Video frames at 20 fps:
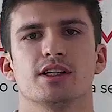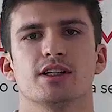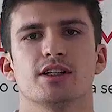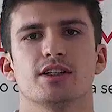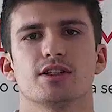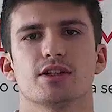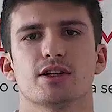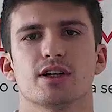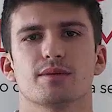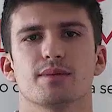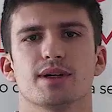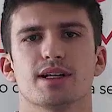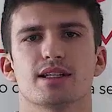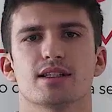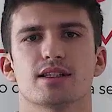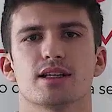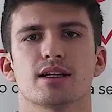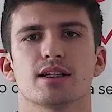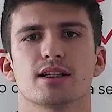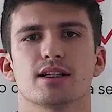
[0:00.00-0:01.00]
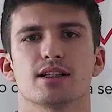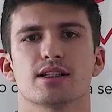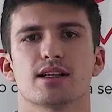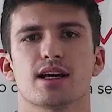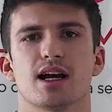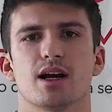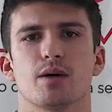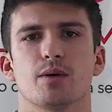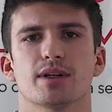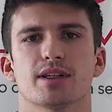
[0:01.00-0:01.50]
During my studies,
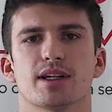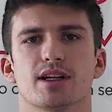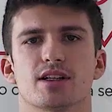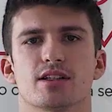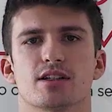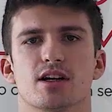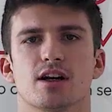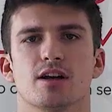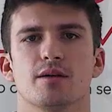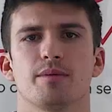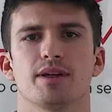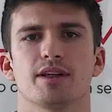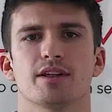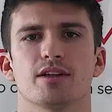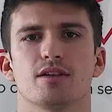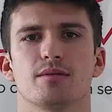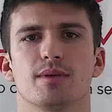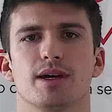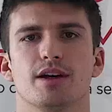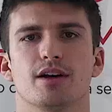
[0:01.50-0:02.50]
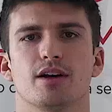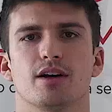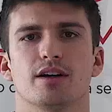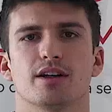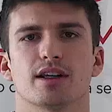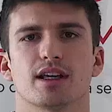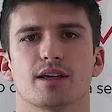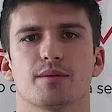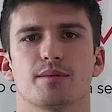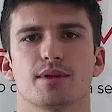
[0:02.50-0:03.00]
I worked at a startup incubator on
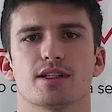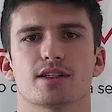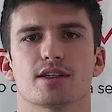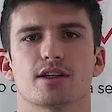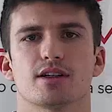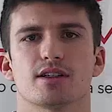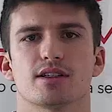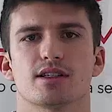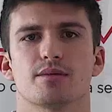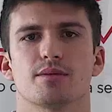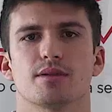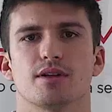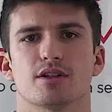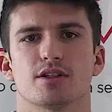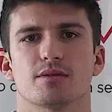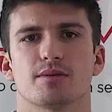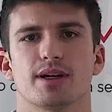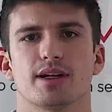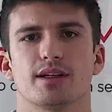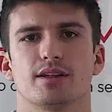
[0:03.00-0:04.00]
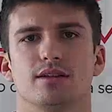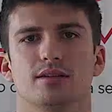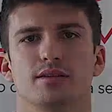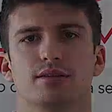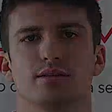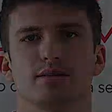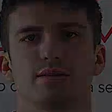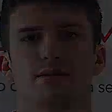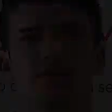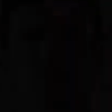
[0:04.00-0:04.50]
campus called Zip Launchpad.
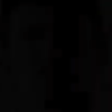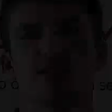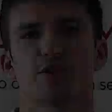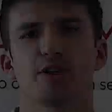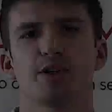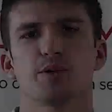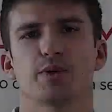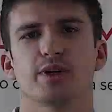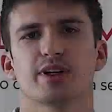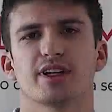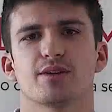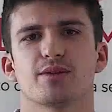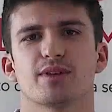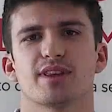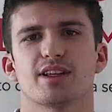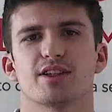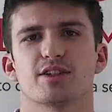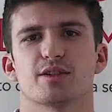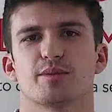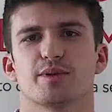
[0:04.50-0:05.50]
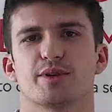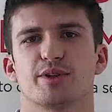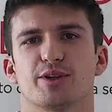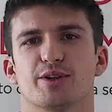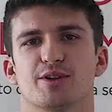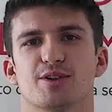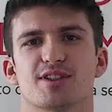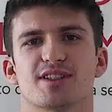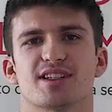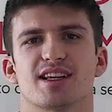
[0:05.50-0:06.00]
I enjoyed working with
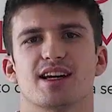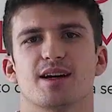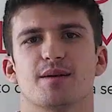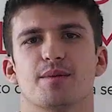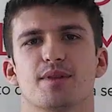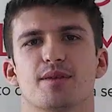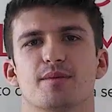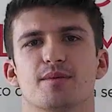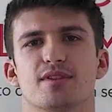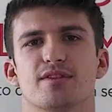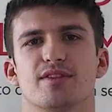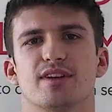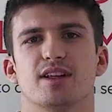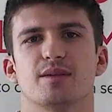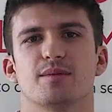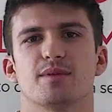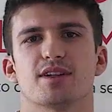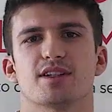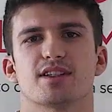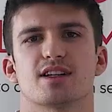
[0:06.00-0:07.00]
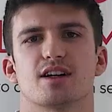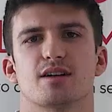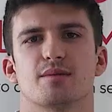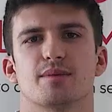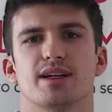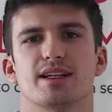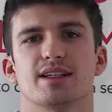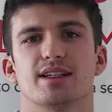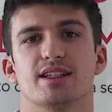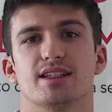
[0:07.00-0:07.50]
entrepreneurs to help them develop their
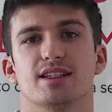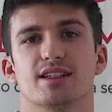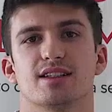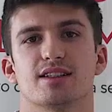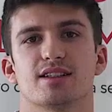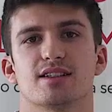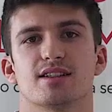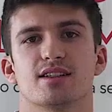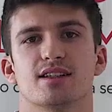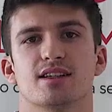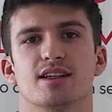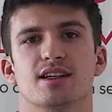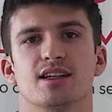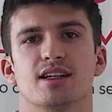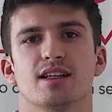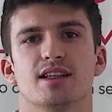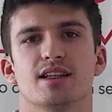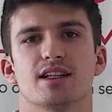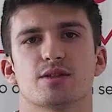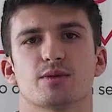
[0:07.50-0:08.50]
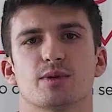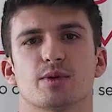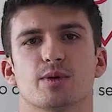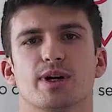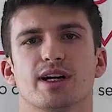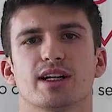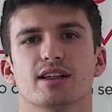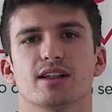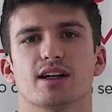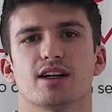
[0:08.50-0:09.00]
startup ideas.
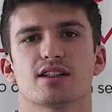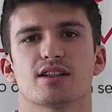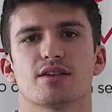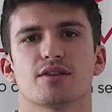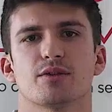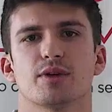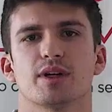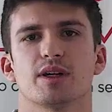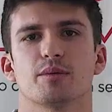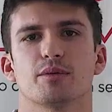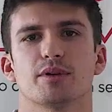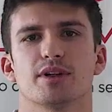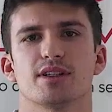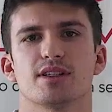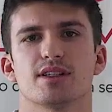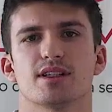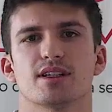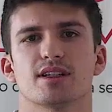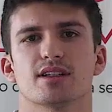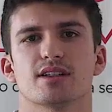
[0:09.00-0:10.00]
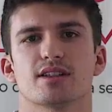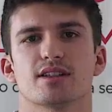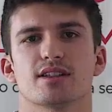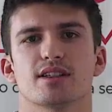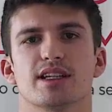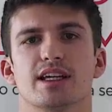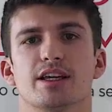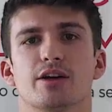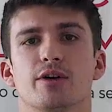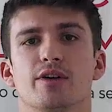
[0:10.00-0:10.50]
This required lots of 3D
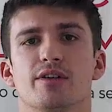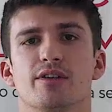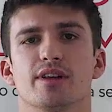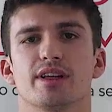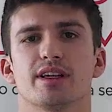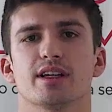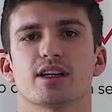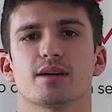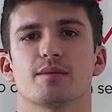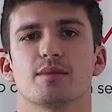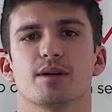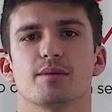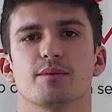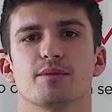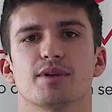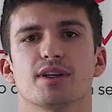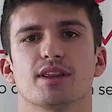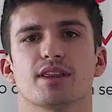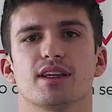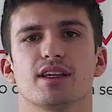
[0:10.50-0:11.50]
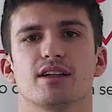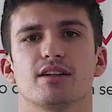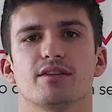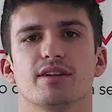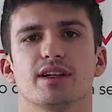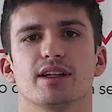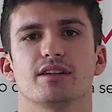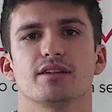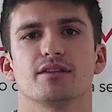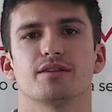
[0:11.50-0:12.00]
printing to iteratively come up
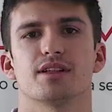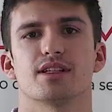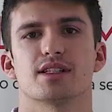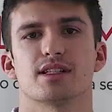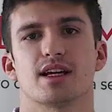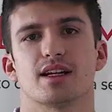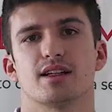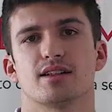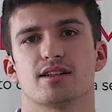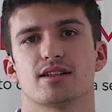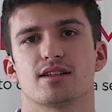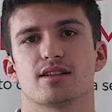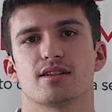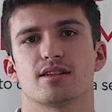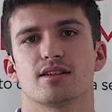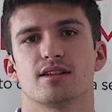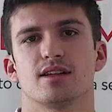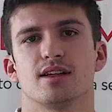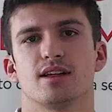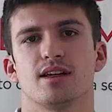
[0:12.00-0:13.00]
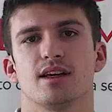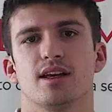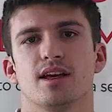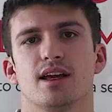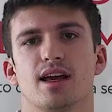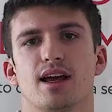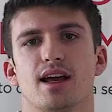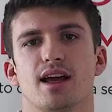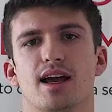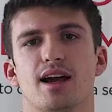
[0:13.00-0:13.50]
with innovative designs.
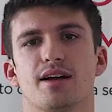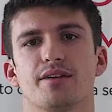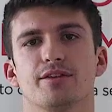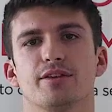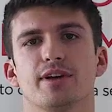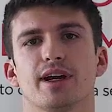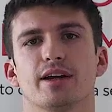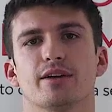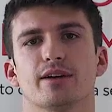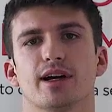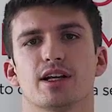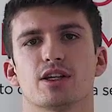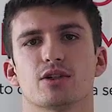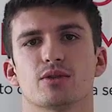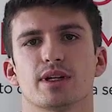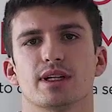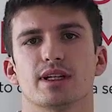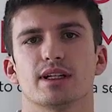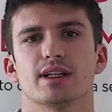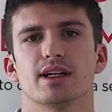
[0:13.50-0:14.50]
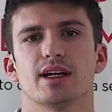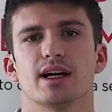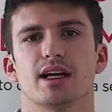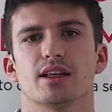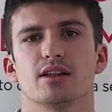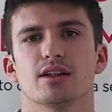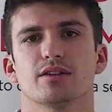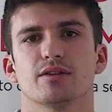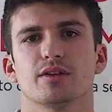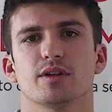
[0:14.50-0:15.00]
After I
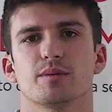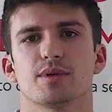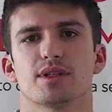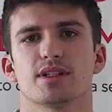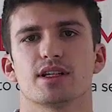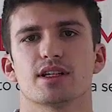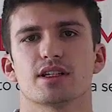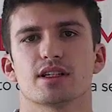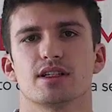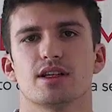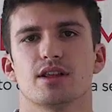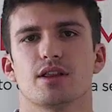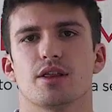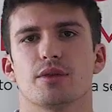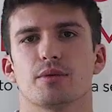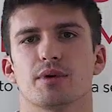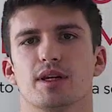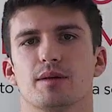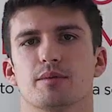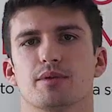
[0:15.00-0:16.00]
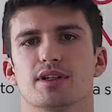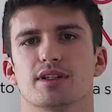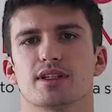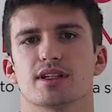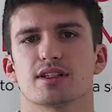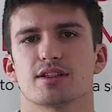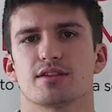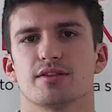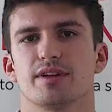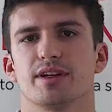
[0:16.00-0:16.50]
graduated, I looked for a position in the
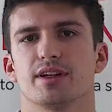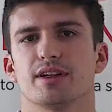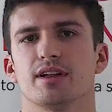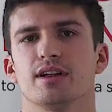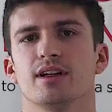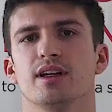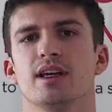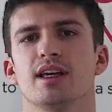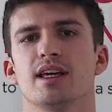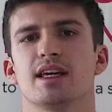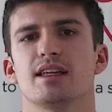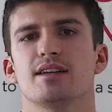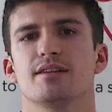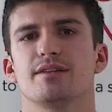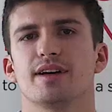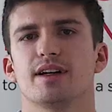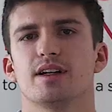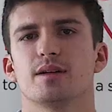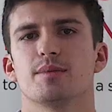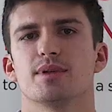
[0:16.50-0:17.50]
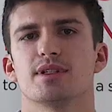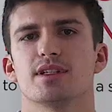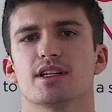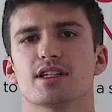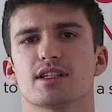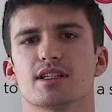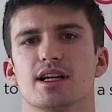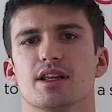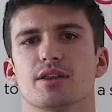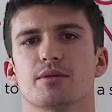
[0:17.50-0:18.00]
3D printing sphere and found
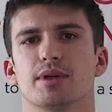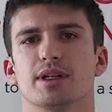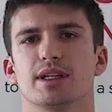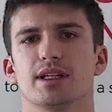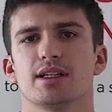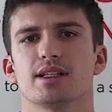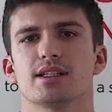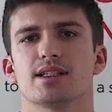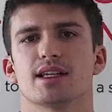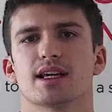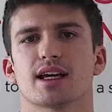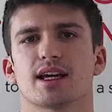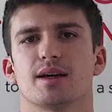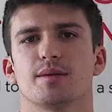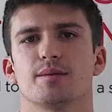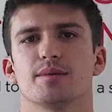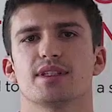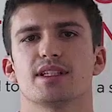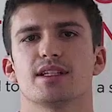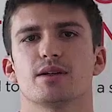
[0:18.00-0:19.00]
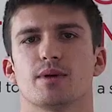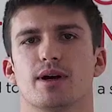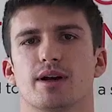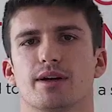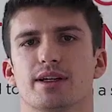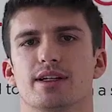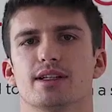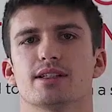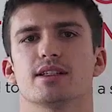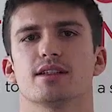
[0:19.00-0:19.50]
a position at 3DCERAM
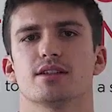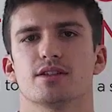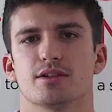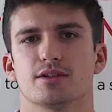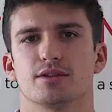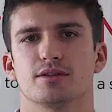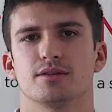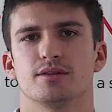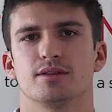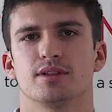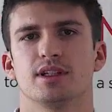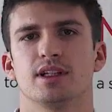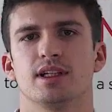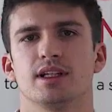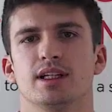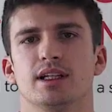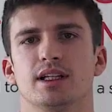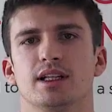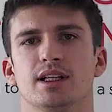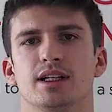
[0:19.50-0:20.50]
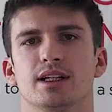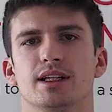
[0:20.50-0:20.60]
Tiwari Sinto.